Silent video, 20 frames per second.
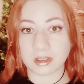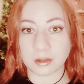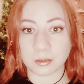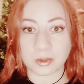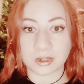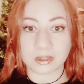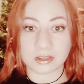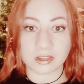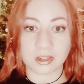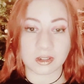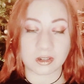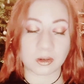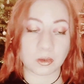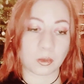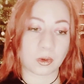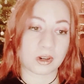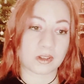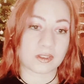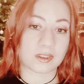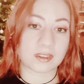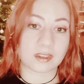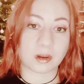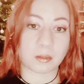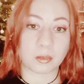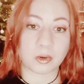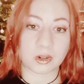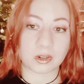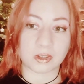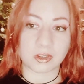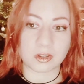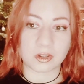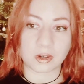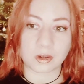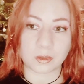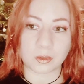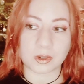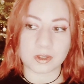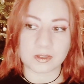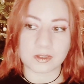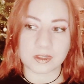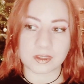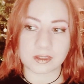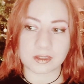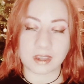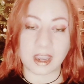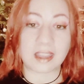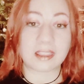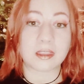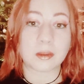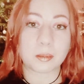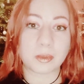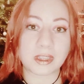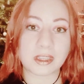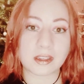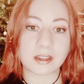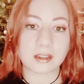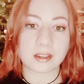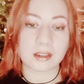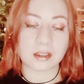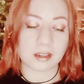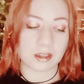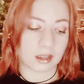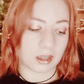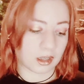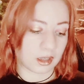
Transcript: the winter or in summer, you know, it's at the peak.